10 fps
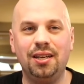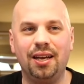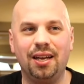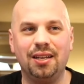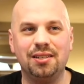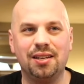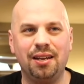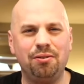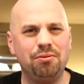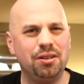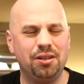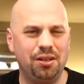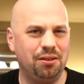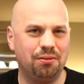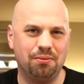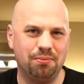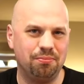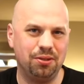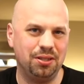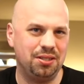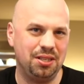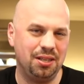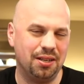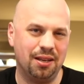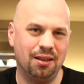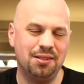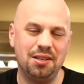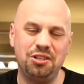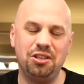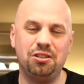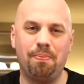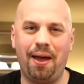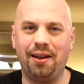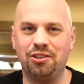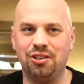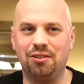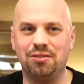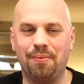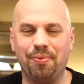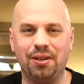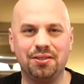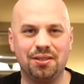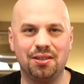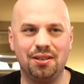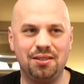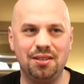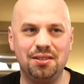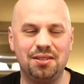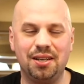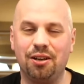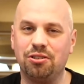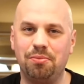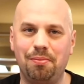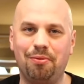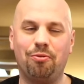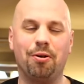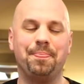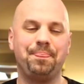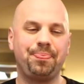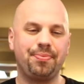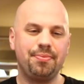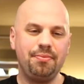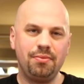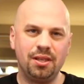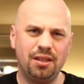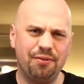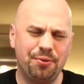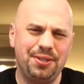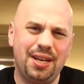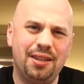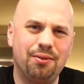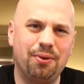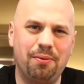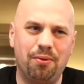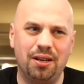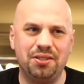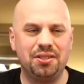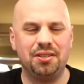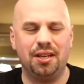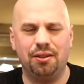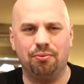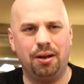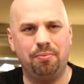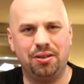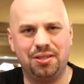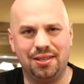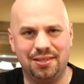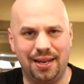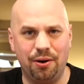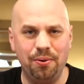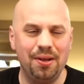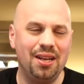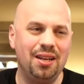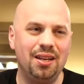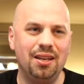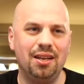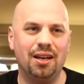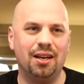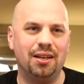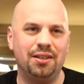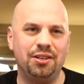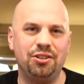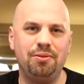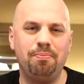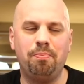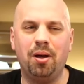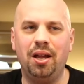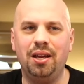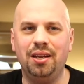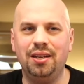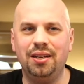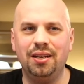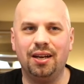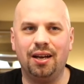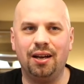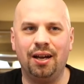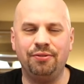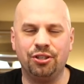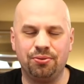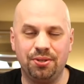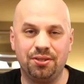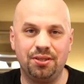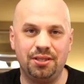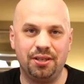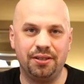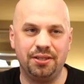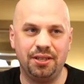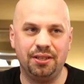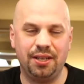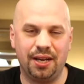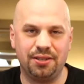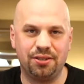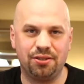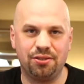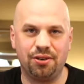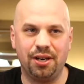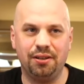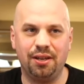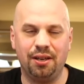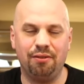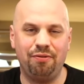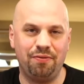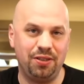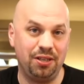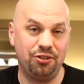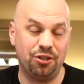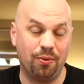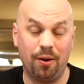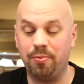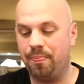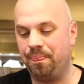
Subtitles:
And I don't recall really seeing that, unless they changed the packaging or something, because it didn't stick out to me before. They've always had the Redbreast and the Redbreast Lestau edition, but I've just recently started seeing the Cask Strength and the 15 show up.